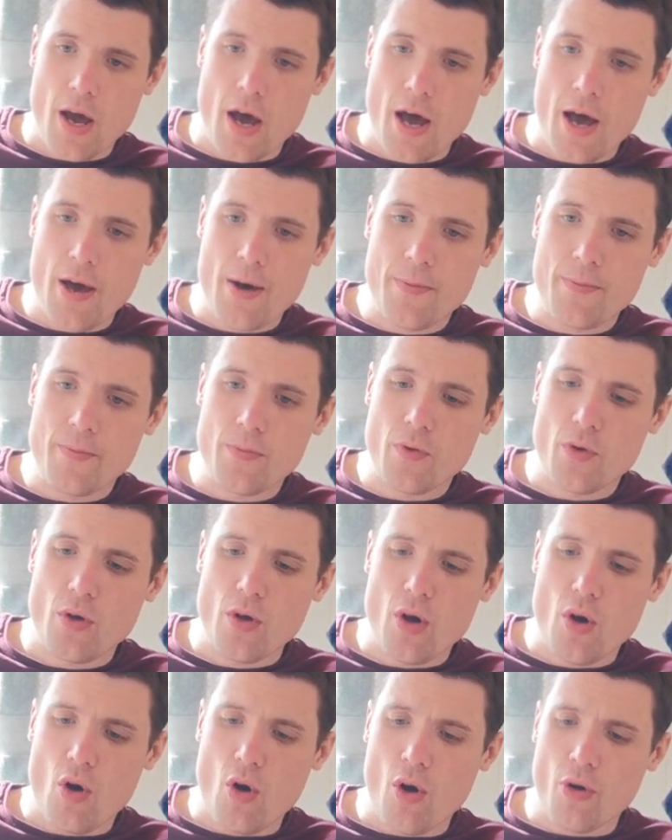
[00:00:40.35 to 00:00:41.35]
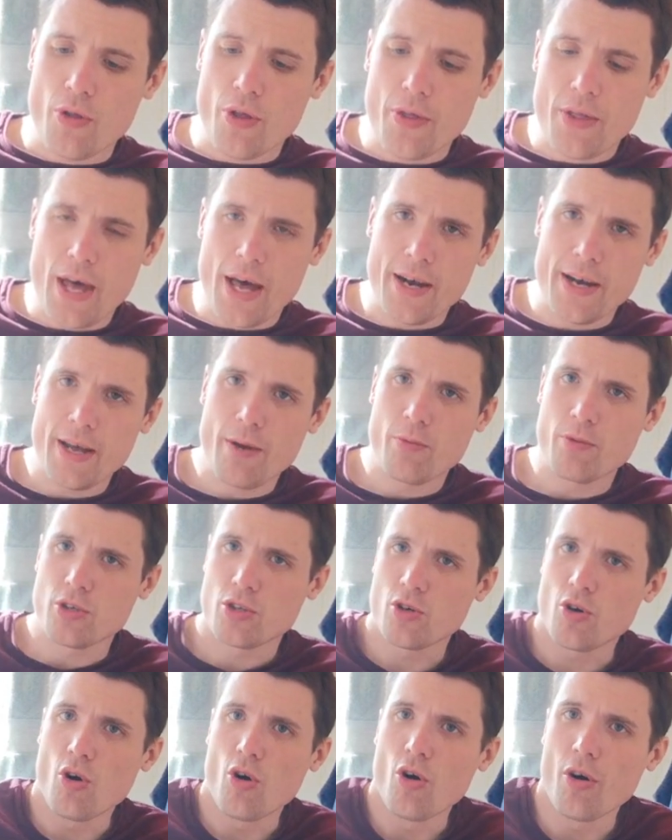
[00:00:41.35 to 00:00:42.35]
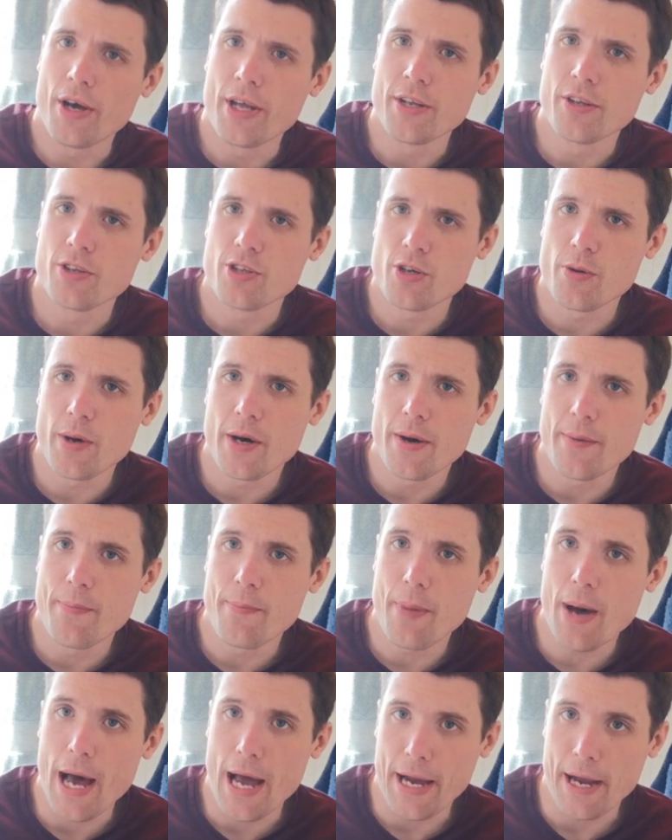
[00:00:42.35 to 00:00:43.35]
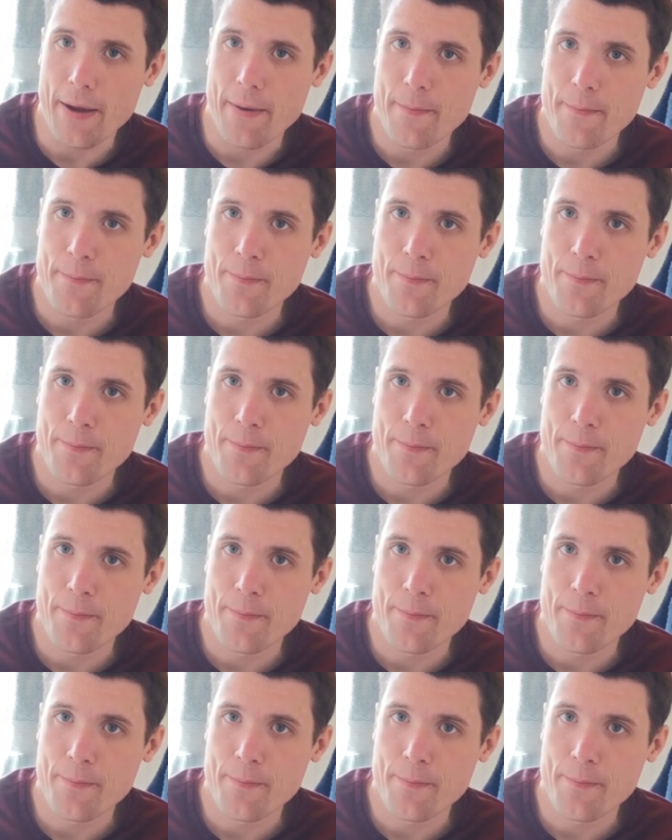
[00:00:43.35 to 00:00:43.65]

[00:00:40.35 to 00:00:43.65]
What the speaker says: other than it was caught into a bag.